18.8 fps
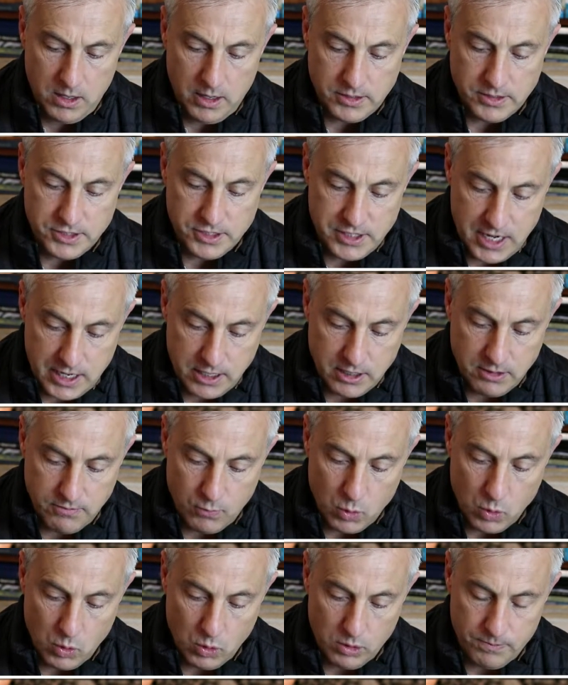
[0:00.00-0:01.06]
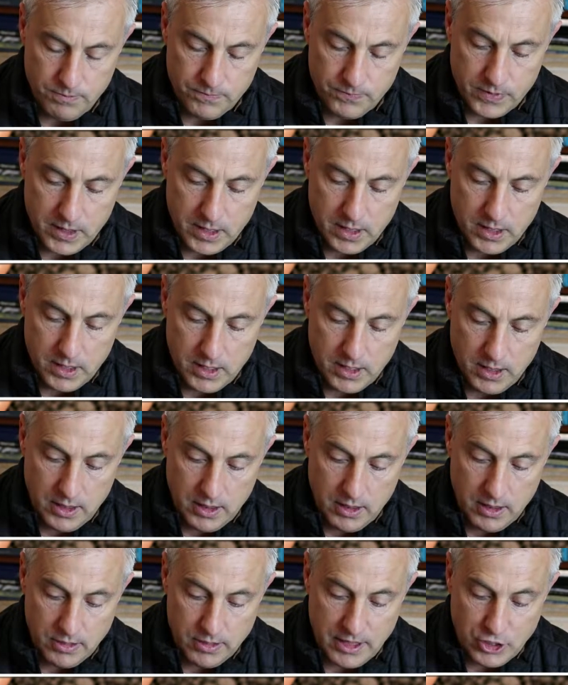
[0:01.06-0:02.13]
And second of all,
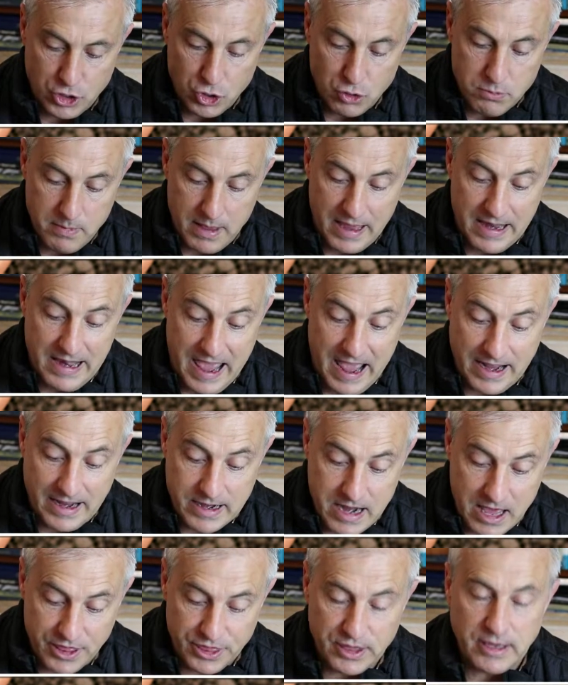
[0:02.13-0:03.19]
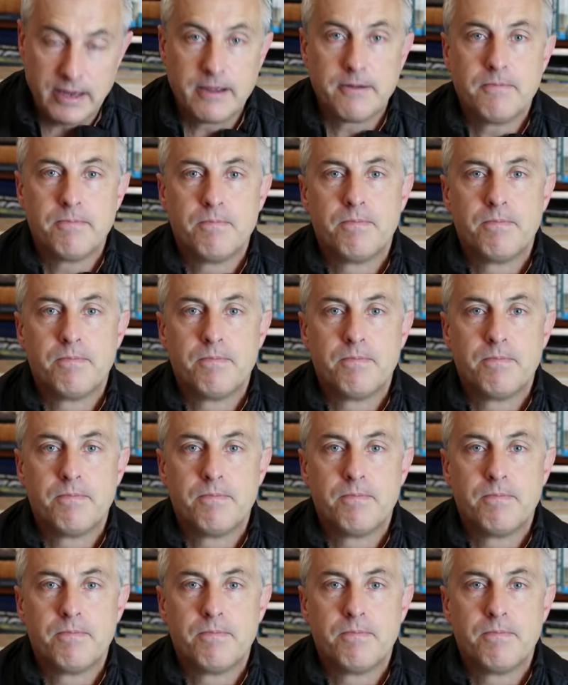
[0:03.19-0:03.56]
that you may lack nothing.